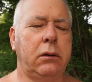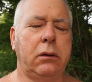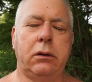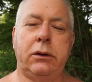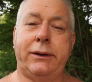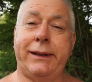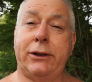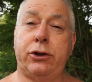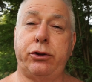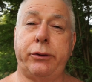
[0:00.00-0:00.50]

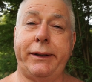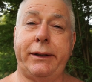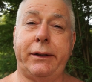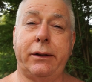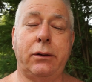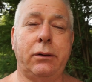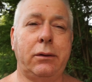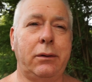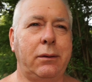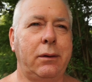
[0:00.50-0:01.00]

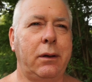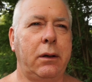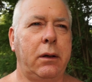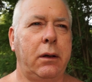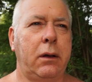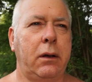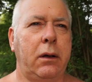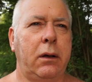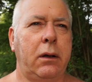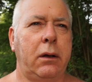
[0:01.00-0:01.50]
Didgeridoo,
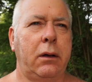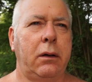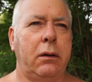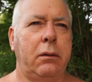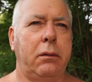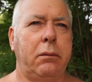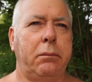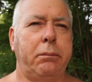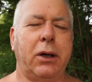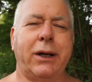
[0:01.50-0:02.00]

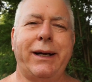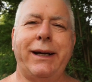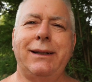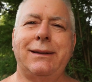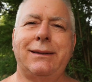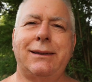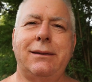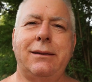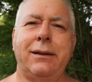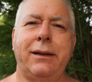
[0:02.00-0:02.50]

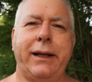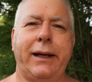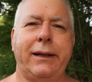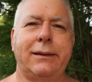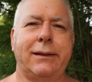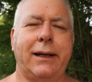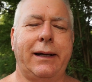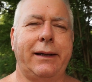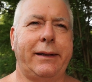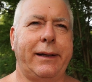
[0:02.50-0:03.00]
buckets,
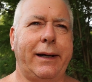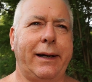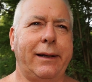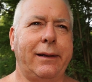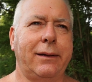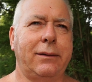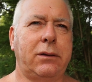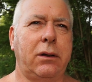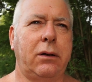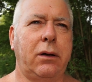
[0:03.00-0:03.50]
things like
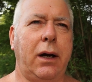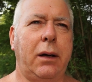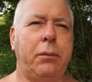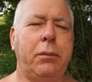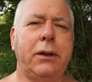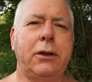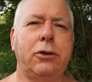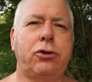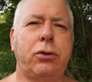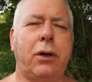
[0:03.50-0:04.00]
that. So I'm
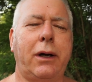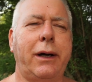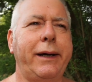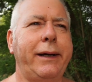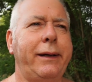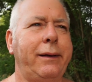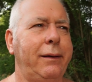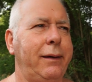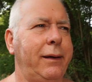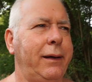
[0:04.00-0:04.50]
going to
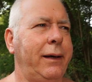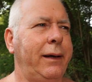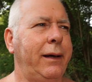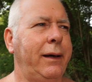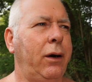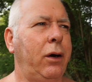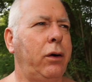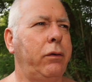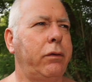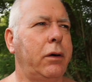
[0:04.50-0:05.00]
try
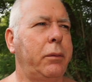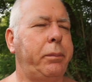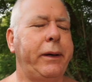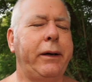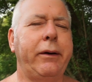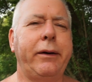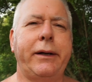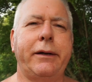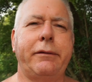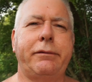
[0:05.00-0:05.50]
over a
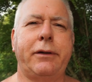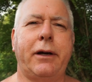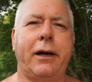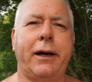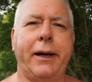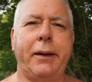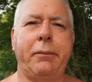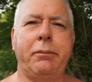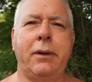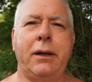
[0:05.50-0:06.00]
period of
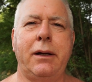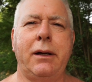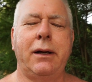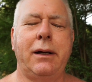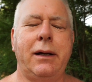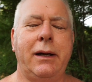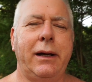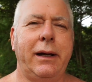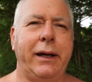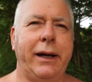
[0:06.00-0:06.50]
time
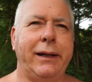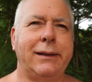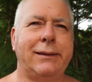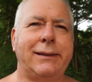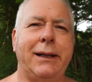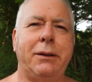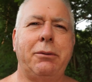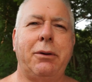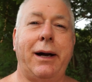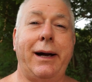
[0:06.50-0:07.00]
and
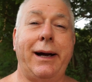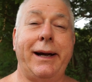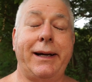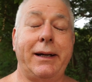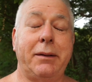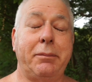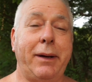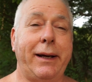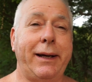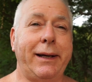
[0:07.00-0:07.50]
see what I
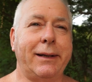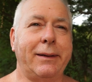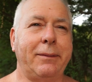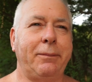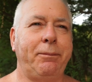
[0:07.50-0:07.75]
can make.